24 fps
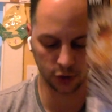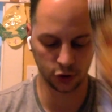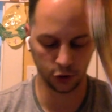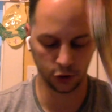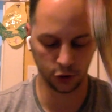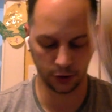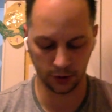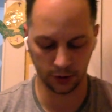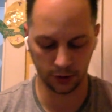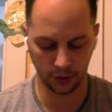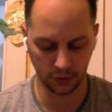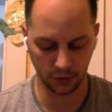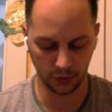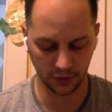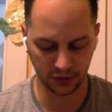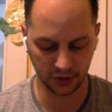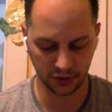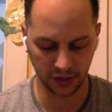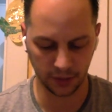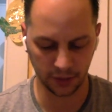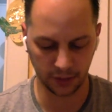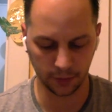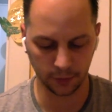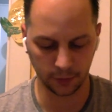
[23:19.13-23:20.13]
I'll show you another
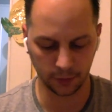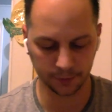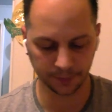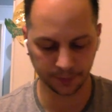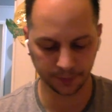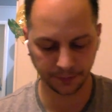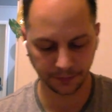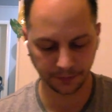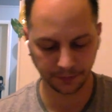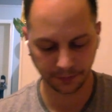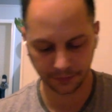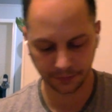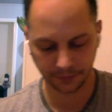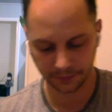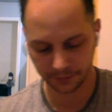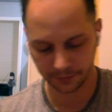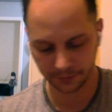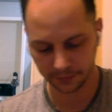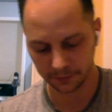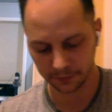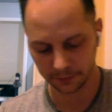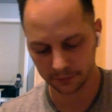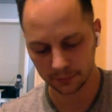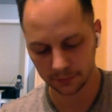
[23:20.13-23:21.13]
example.
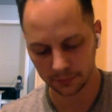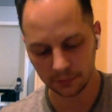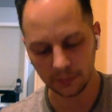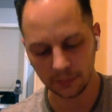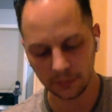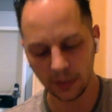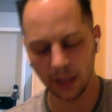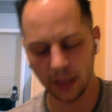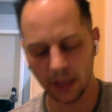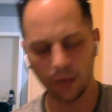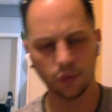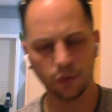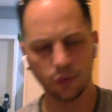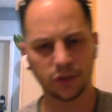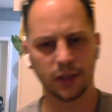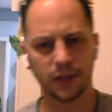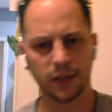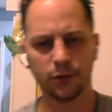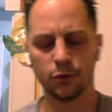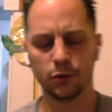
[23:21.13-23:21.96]
And it was